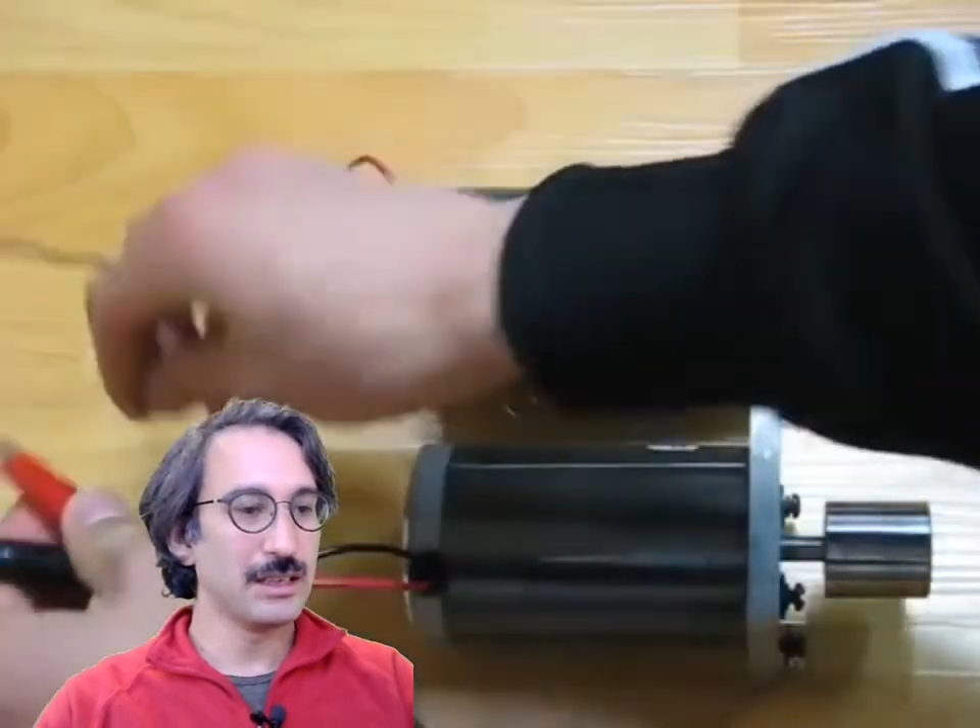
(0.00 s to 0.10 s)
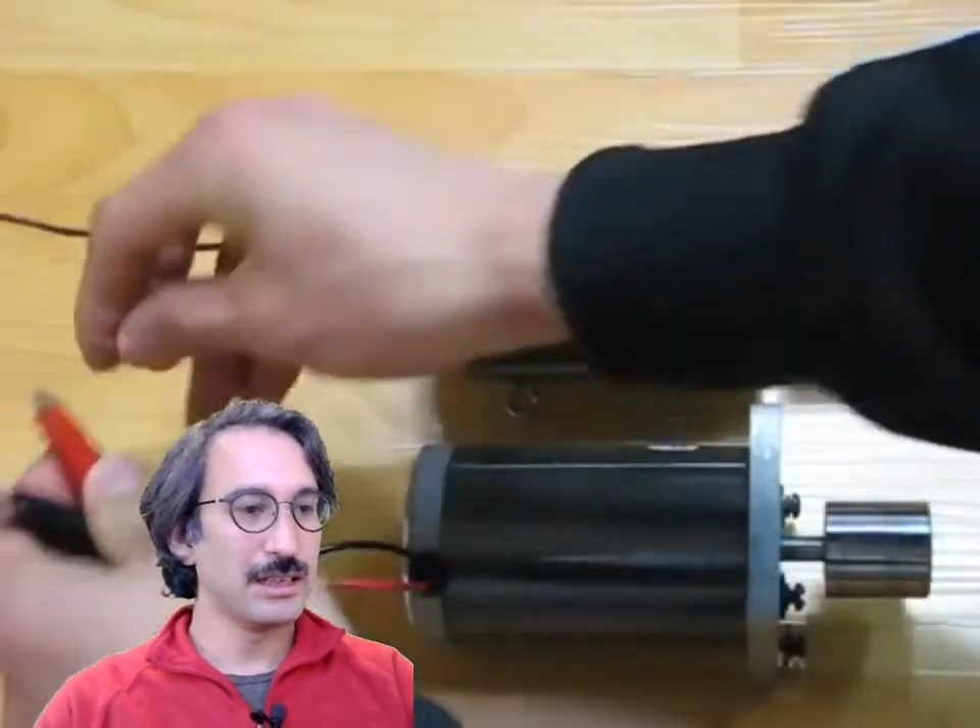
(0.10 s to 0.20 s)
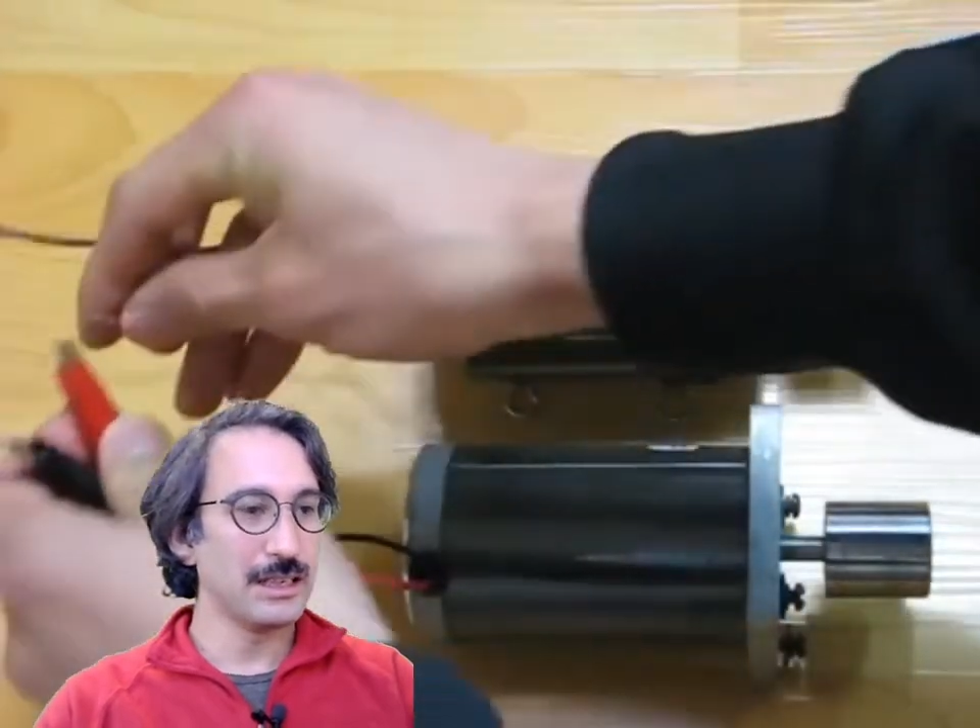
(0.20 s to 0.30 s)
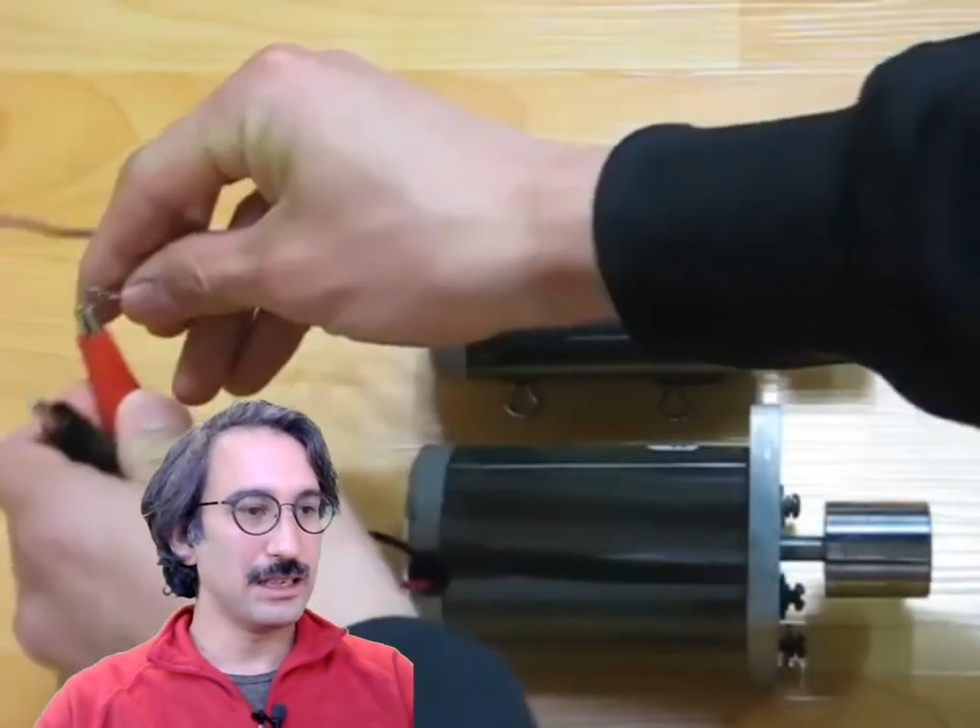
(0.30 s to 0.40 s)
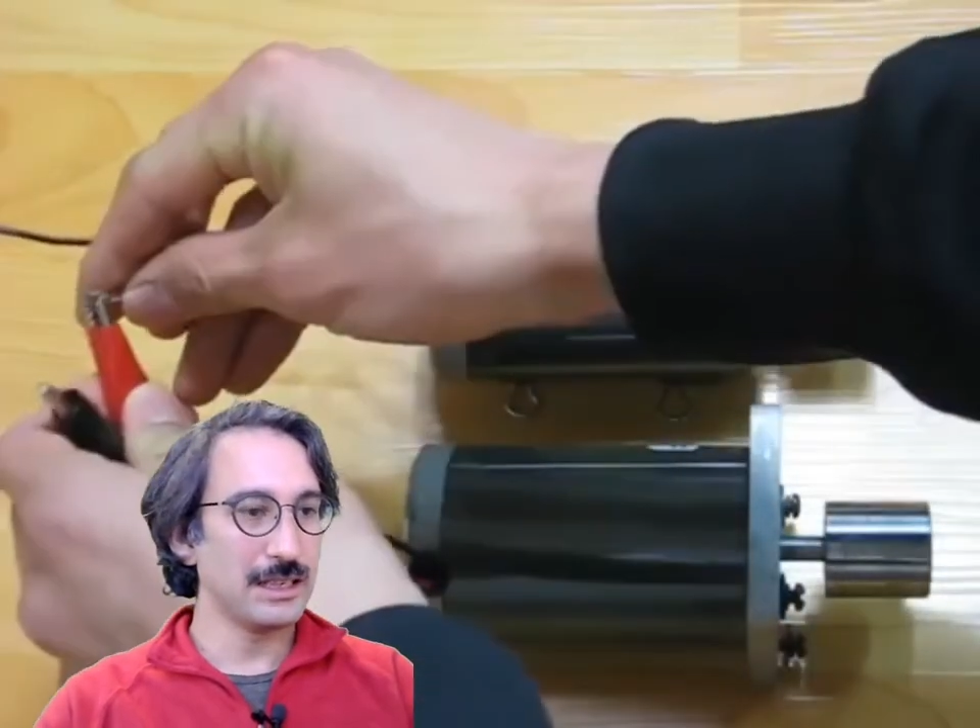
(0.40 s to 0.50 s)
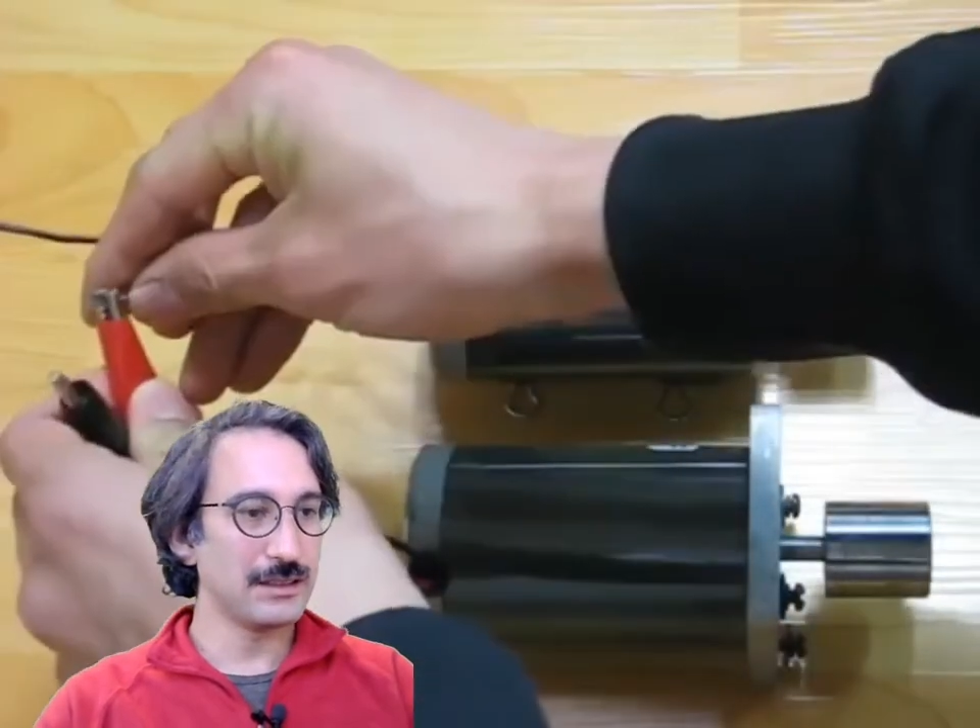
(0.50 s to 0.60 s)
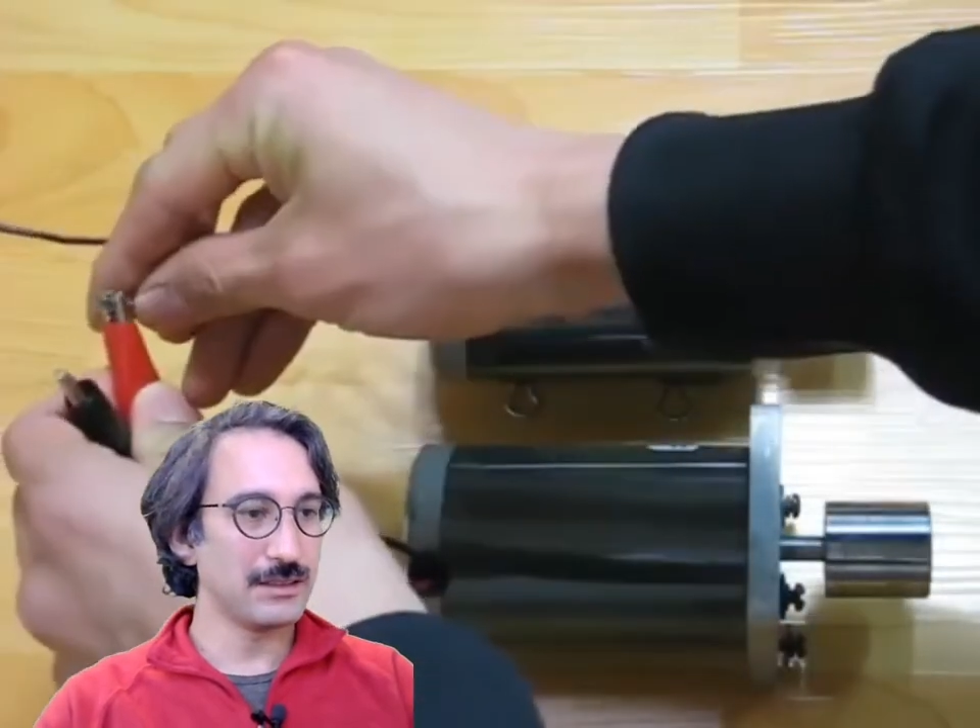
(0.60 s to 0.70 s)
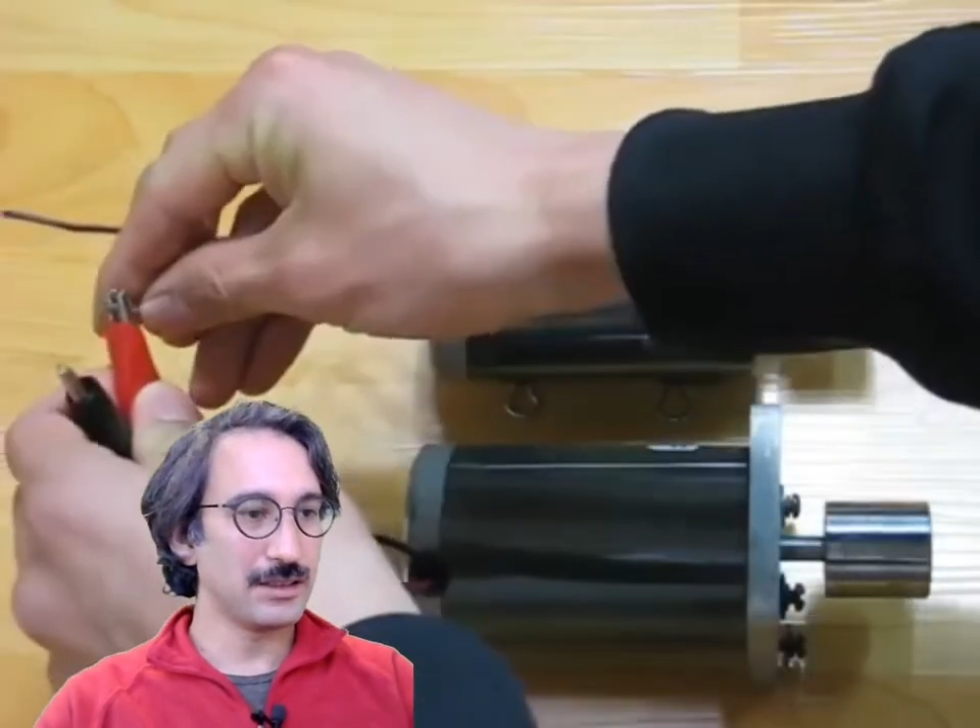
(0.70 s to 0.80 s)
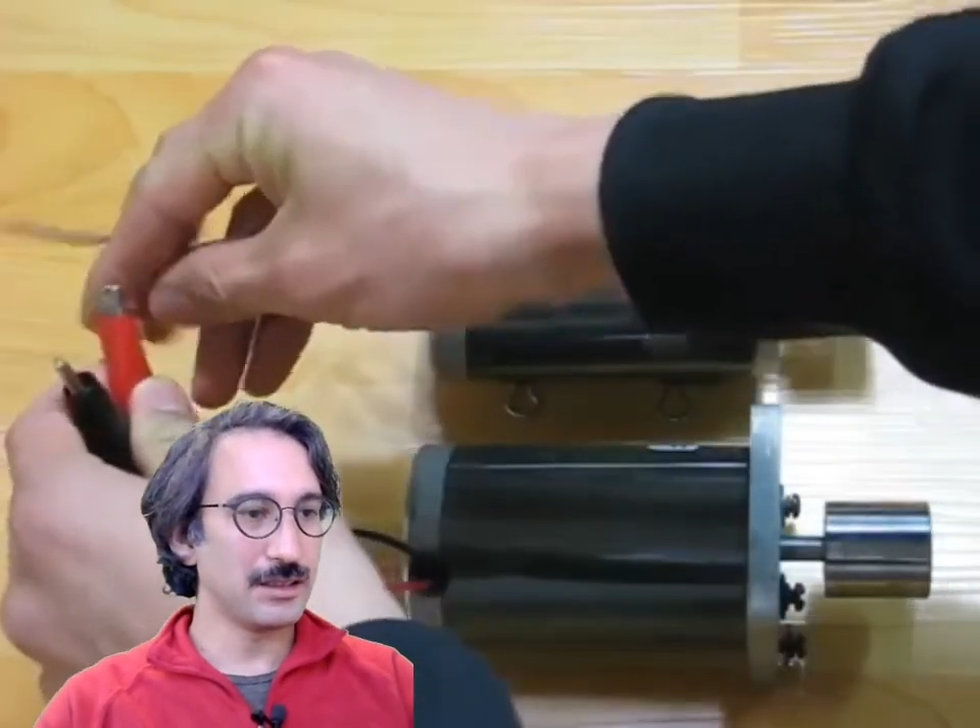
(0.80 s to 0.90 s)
electrical